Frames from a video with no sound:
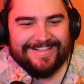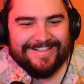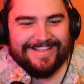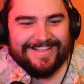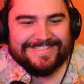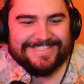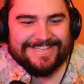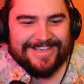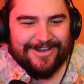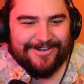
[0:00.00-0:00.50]

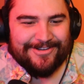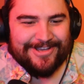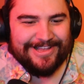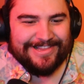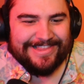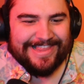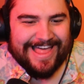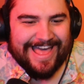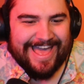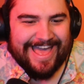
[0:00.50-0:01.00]
Let's go,
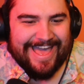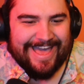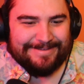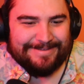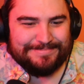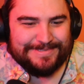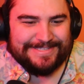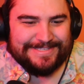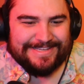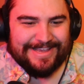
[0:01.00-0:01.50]

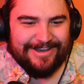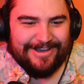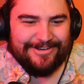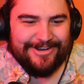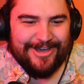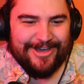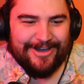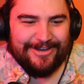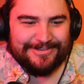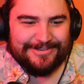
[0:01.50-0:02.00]
Colaps.
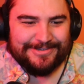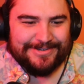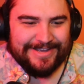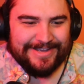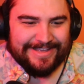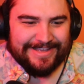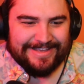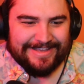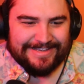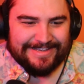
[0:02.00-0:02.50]
Oh no,
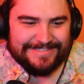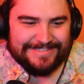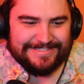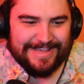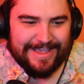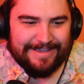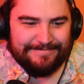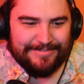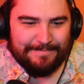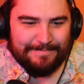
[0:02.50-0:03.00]

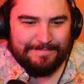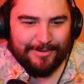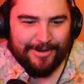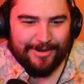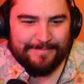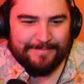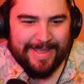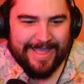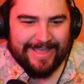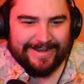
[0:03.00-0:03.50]
save the
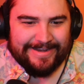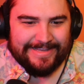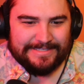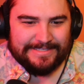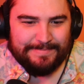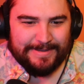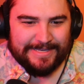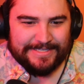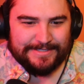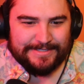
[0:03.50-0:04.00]
poor man,
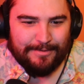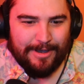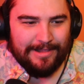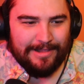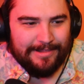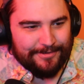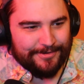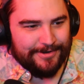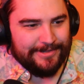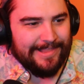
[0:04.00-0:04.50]
he's being
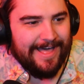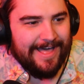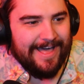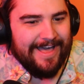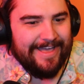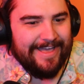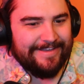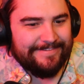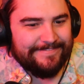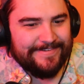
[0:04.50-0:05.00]
swallowed
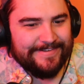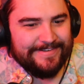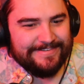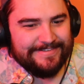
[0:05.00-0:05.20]
alive.